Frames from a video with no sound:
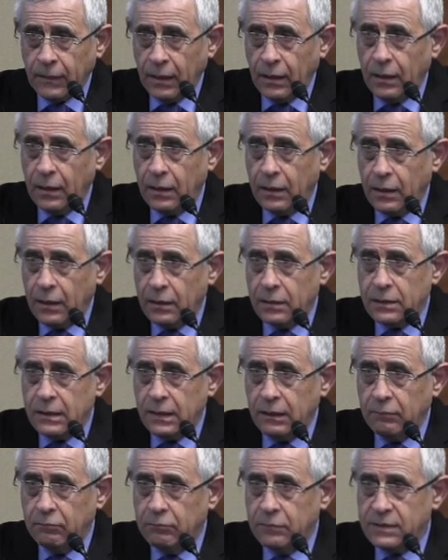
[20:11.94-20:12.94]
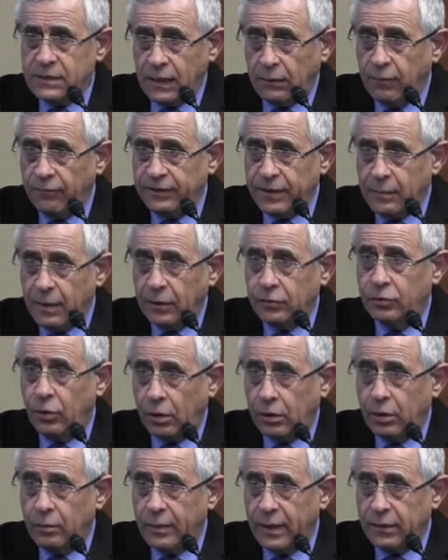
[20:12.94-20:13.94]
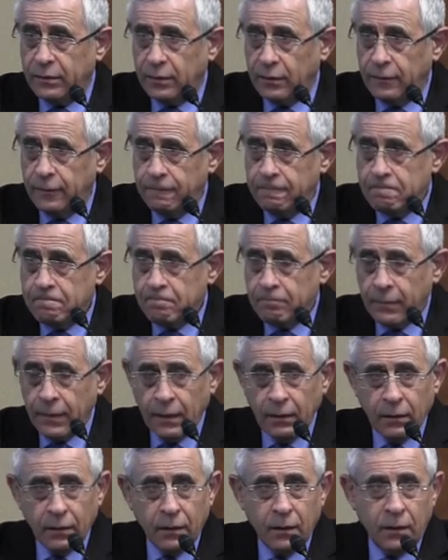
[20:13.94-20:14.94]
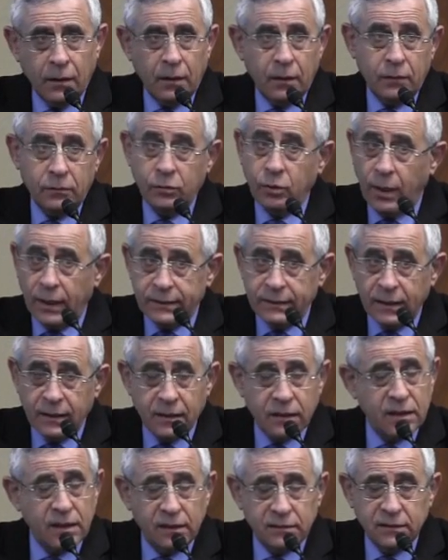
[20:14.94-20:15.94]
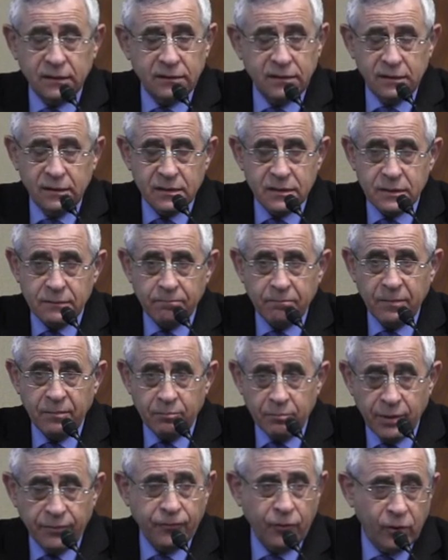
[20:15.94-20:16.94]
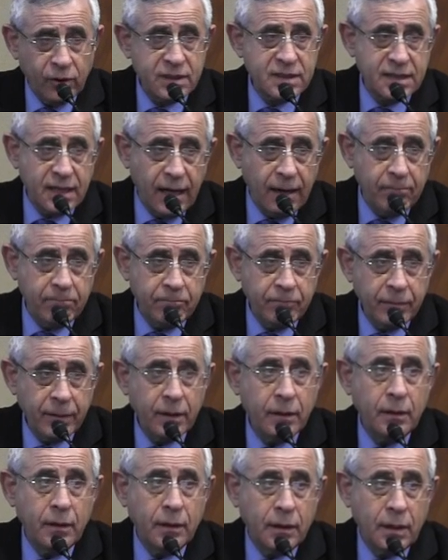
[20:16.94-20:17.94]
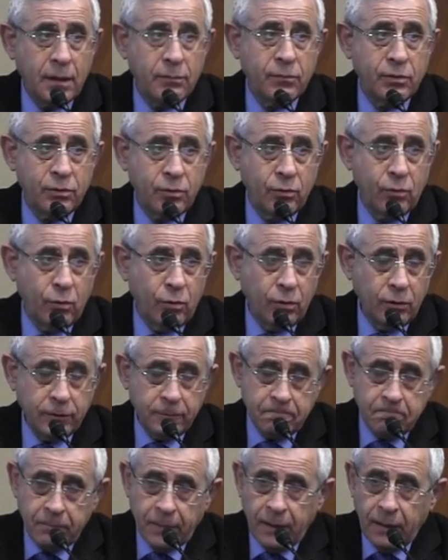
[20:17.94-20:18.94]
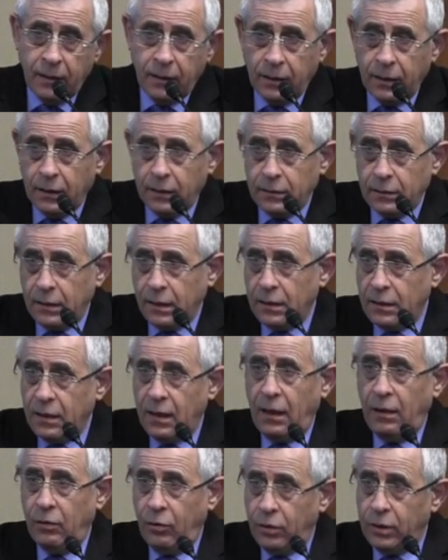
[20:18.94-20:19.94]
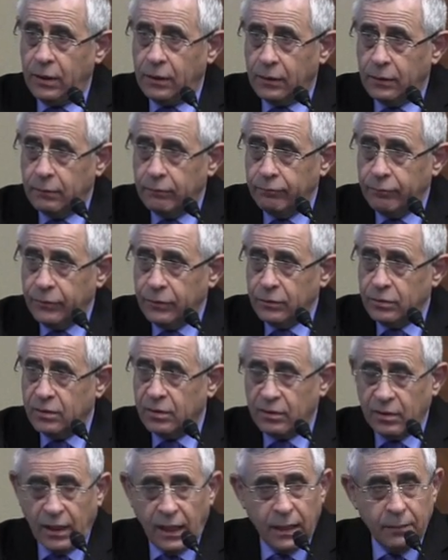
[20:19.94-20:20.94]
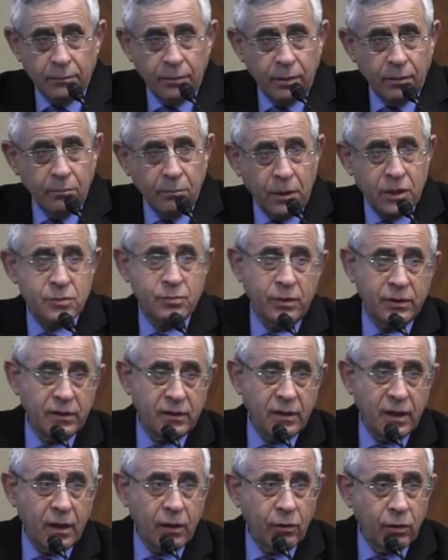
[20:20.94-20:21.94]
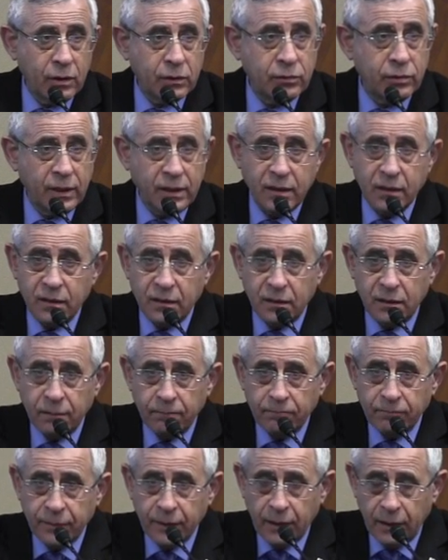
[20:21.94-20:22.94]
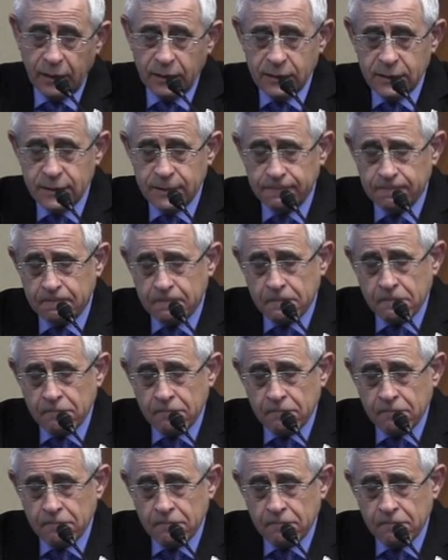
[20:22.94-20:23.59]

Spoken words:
Some of them are documented 200, 300 years before Islam came to the world. And they are loyal to the tribe, much more than they are loyal to anything else.